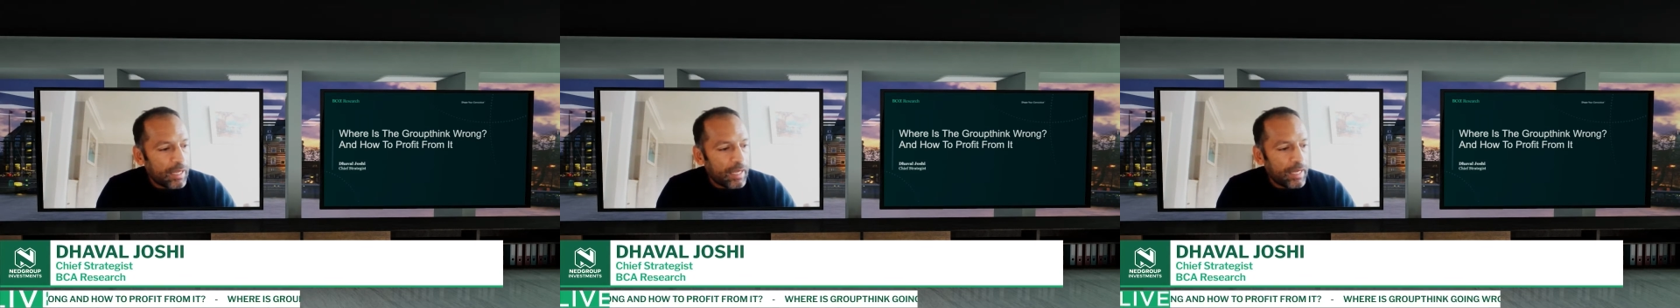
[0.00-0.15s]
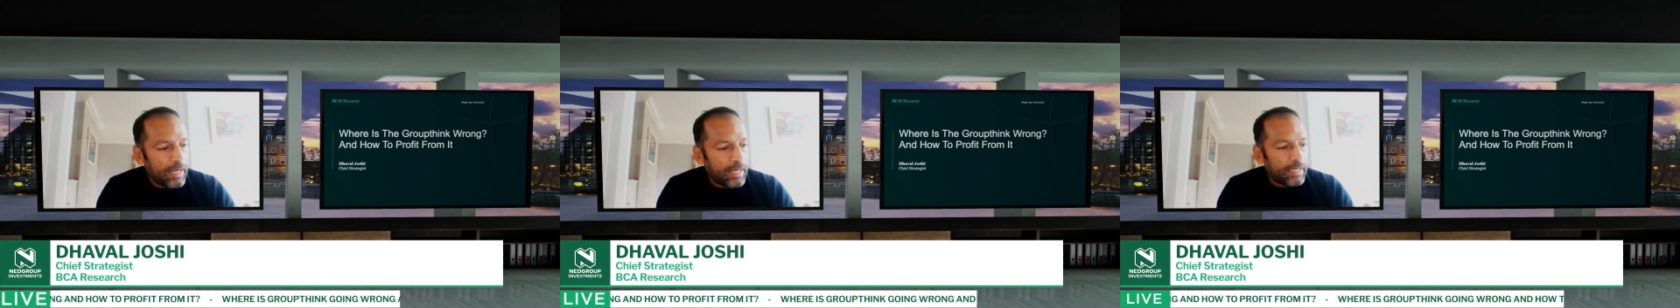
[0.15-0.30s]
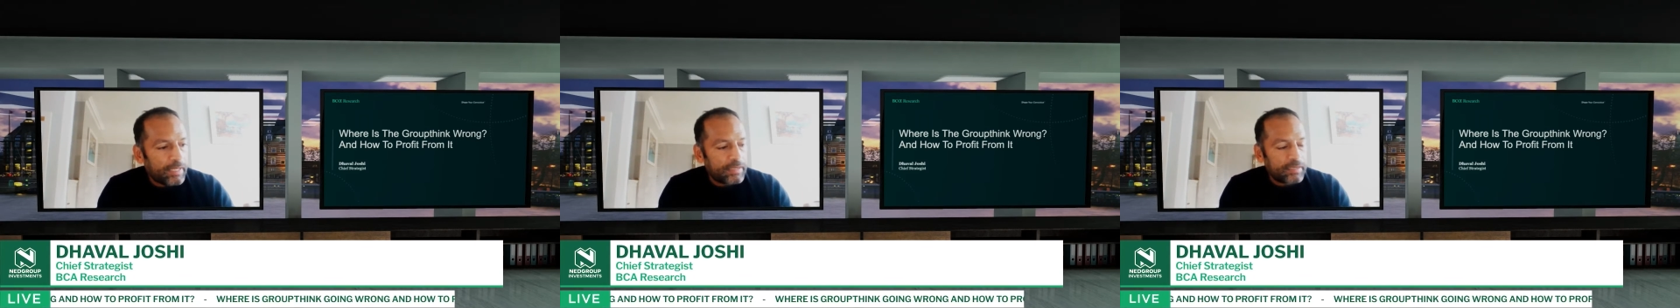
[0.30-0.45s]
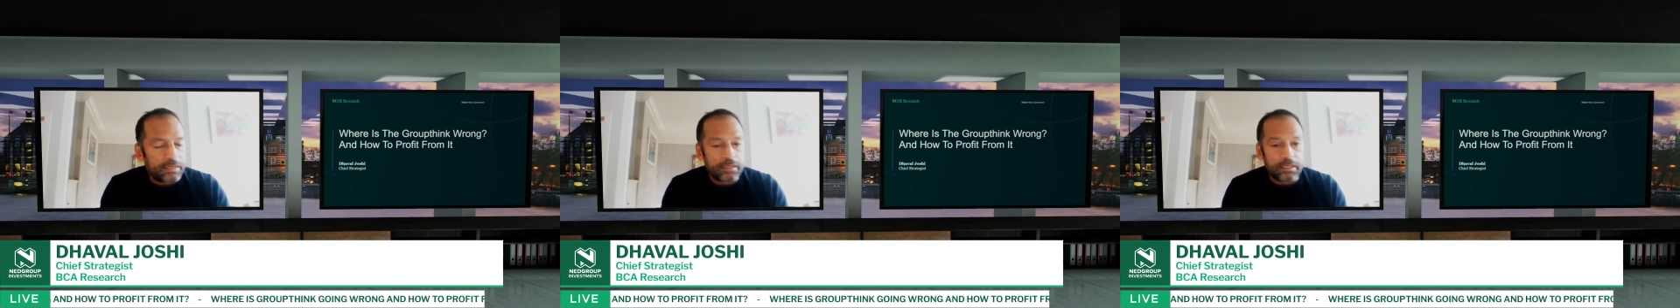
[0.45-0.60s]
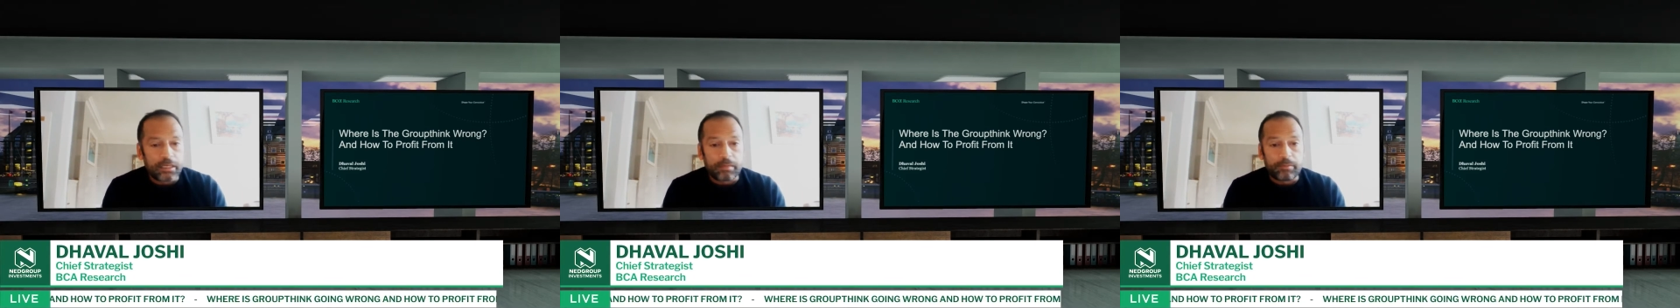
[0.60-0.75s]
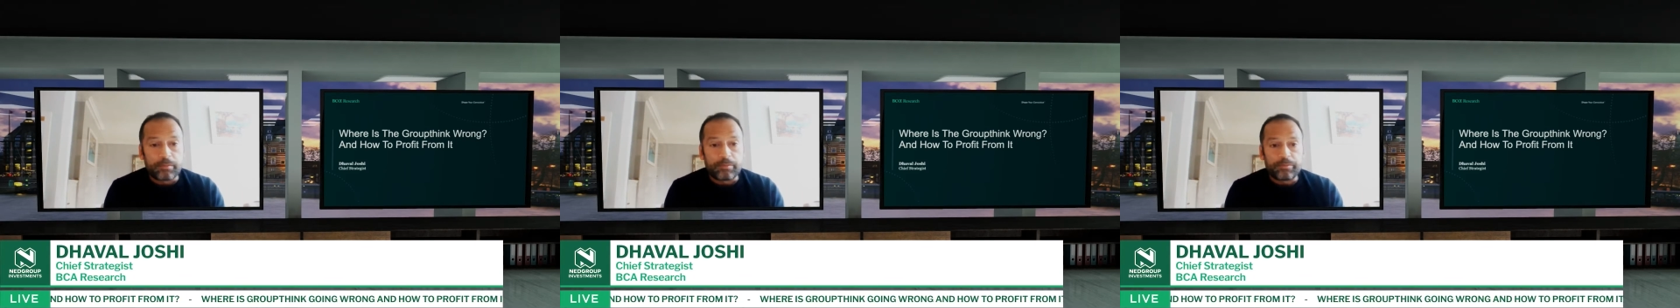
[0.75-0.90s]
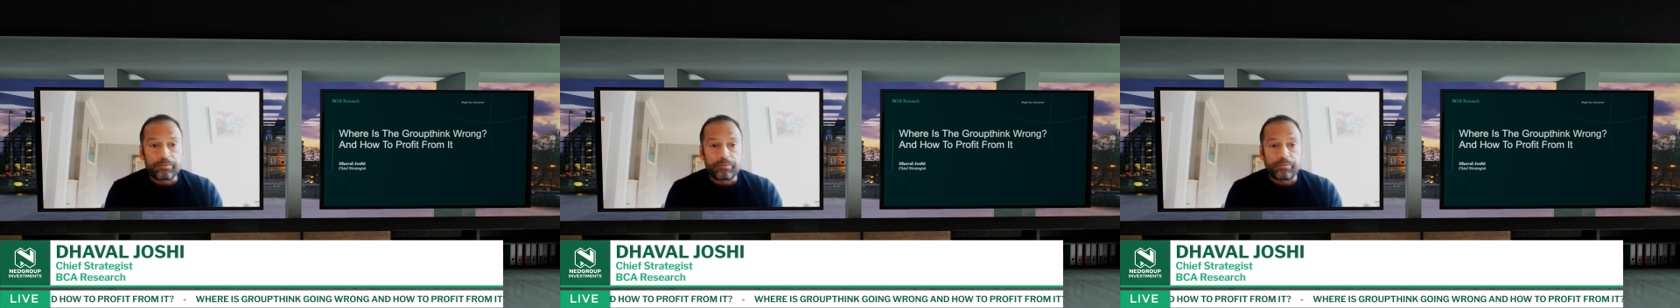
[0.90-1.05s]

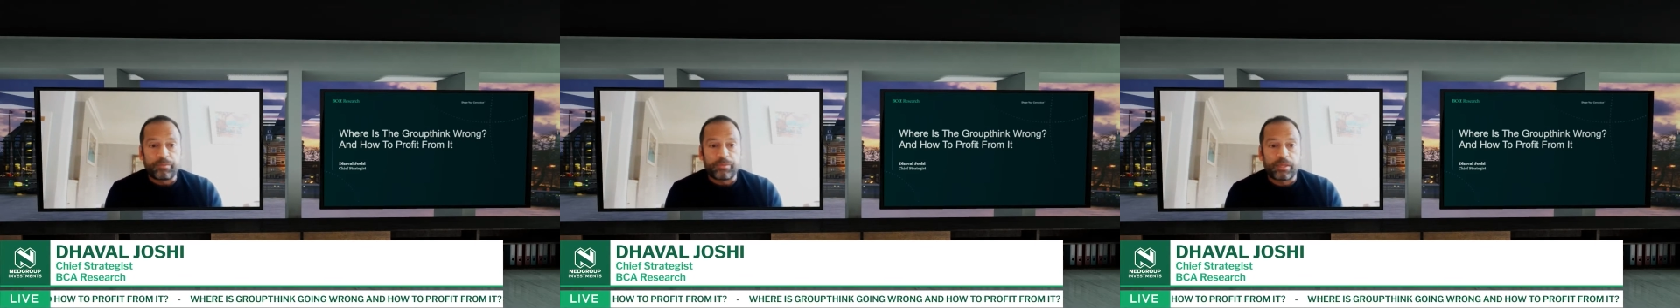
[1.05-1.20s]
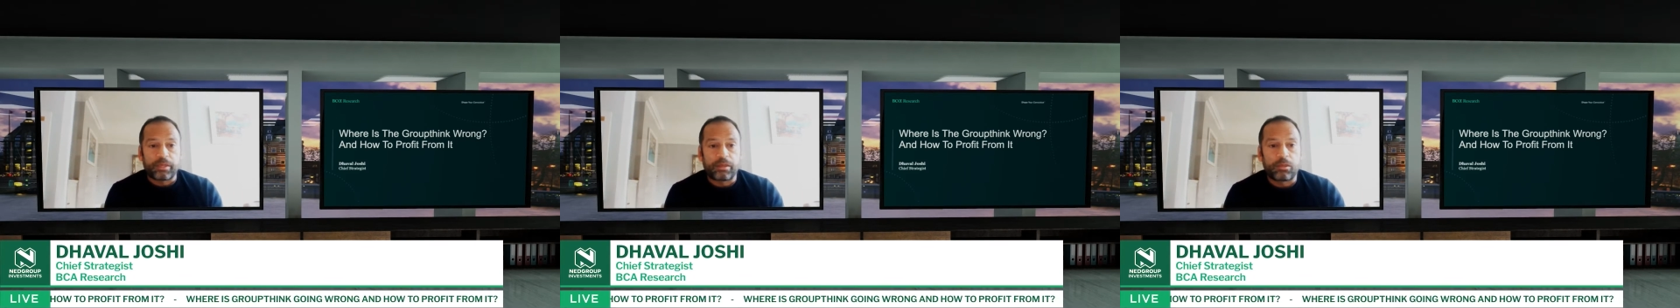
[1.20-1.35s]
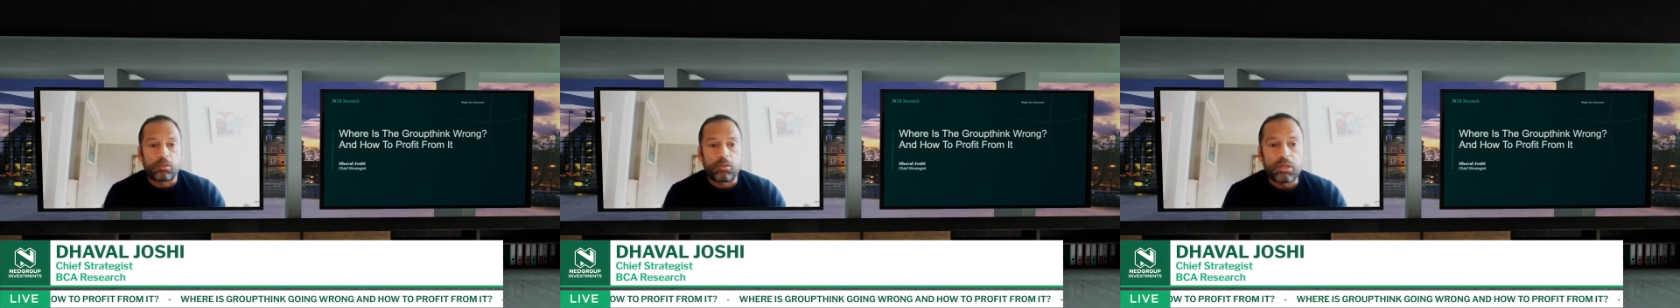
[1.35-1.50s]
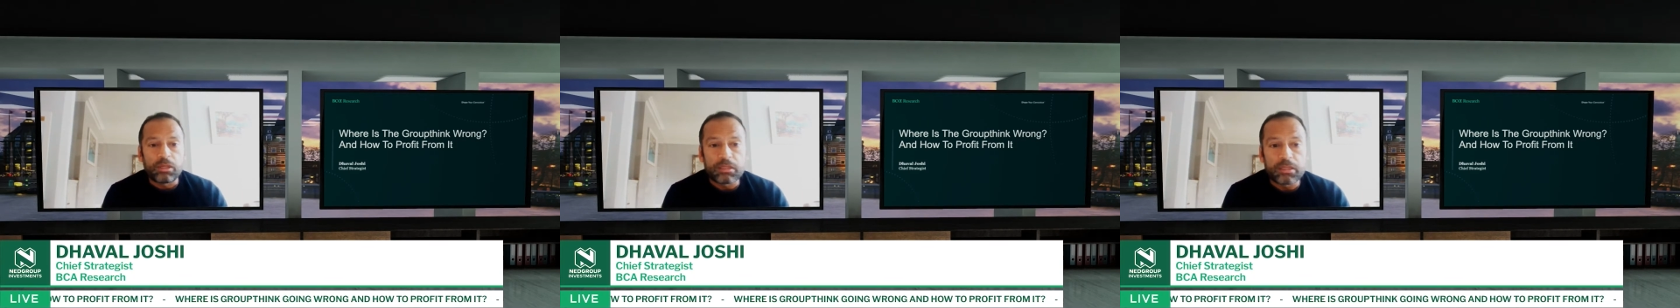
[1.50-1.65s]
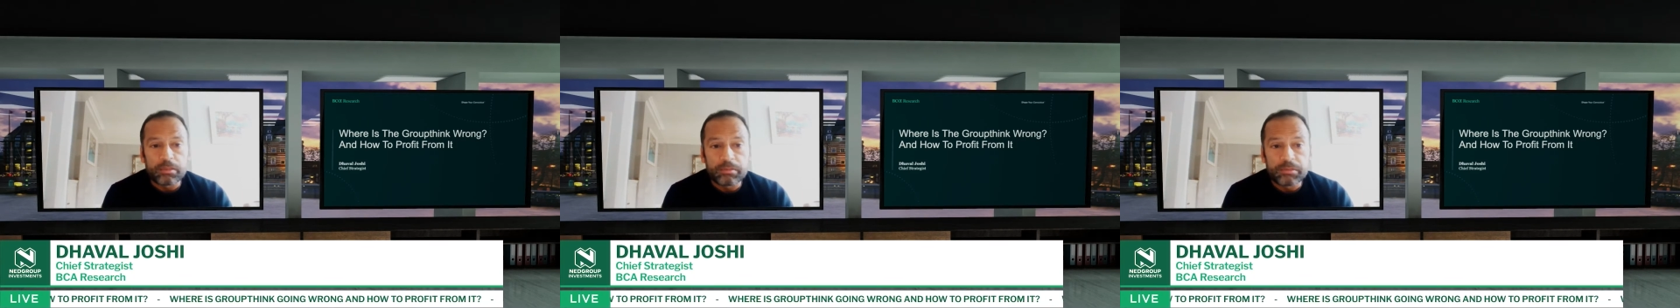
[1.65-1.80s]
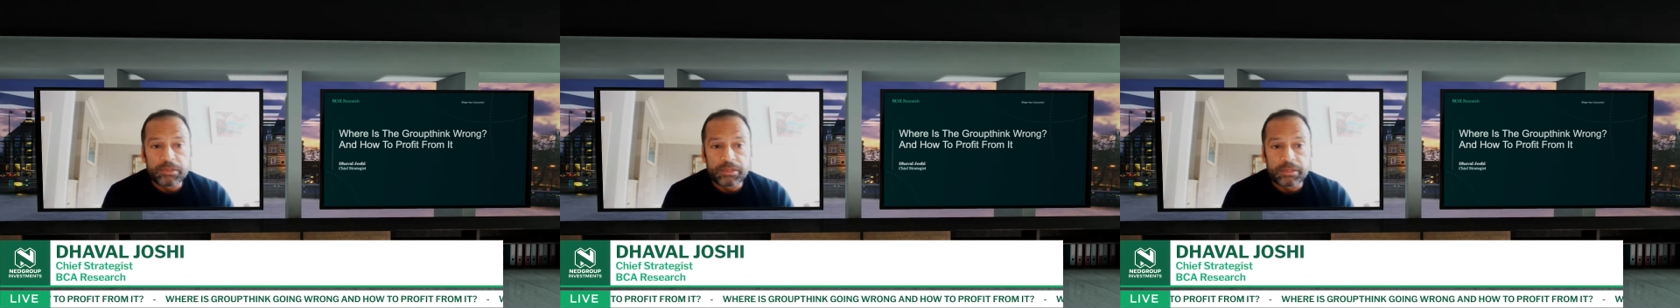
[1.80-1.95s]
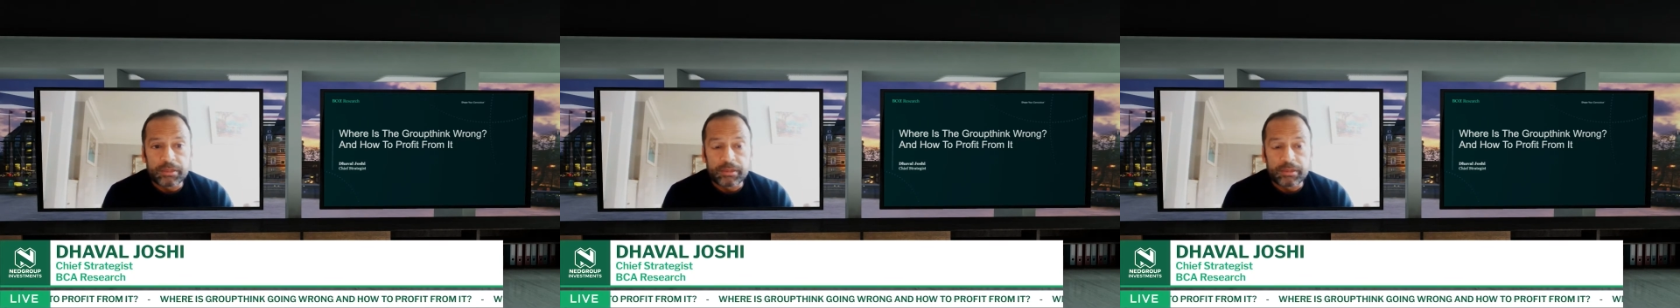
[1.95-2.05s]
and welcome